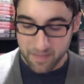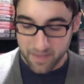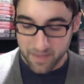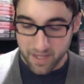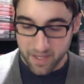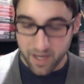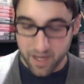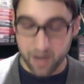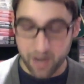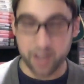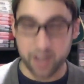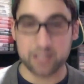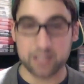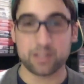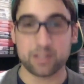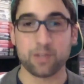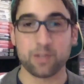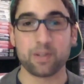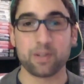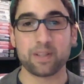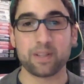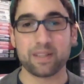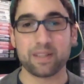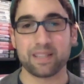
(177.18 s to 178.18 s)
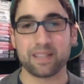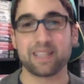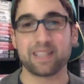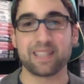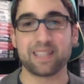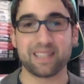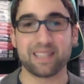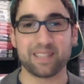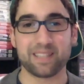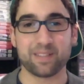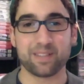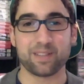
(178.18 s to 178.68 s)
Alright, so
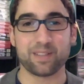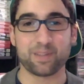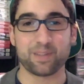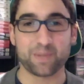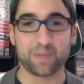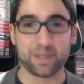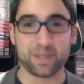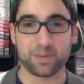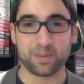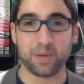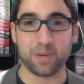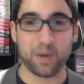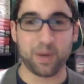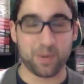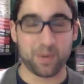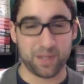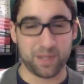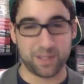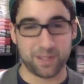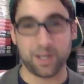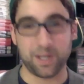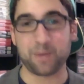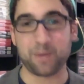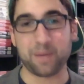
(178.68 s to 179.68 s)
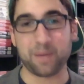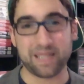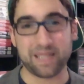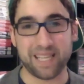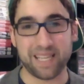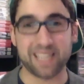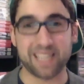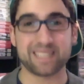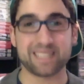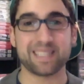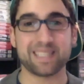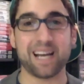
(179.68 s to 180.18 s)
the reason why I wanted to talk about
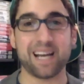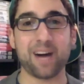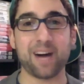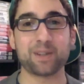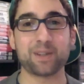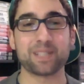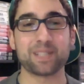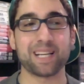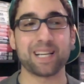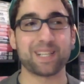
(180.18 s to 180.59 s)
that is I was at